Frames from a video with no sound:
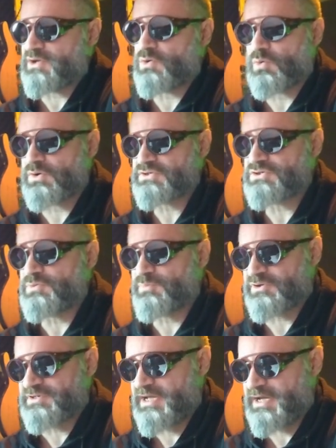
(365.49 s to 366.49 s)
in order to
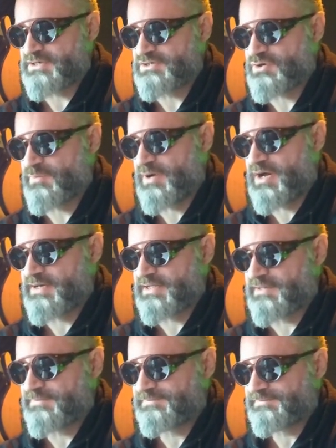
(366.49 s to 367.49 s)
protect your
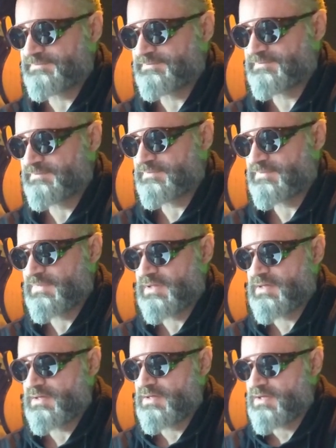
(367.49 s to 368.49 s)
body
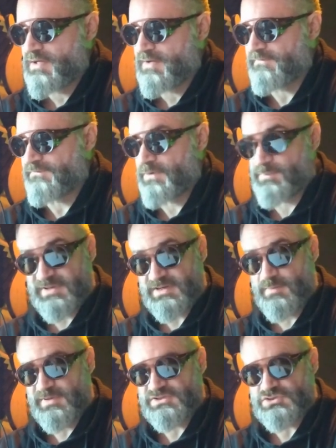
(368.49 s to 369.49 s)
from
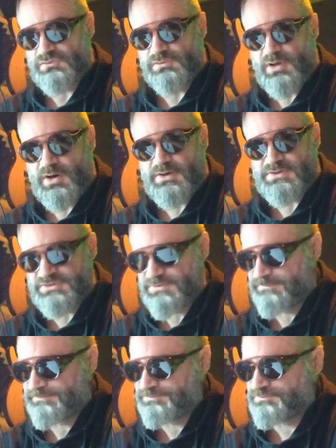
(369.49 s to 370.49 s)
becoming too
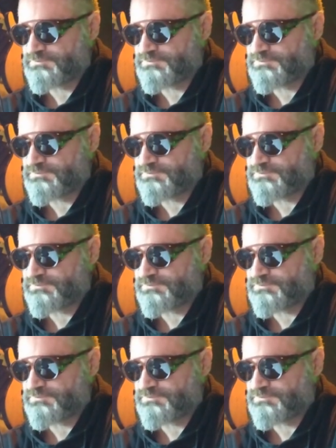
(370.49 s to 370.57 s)
large.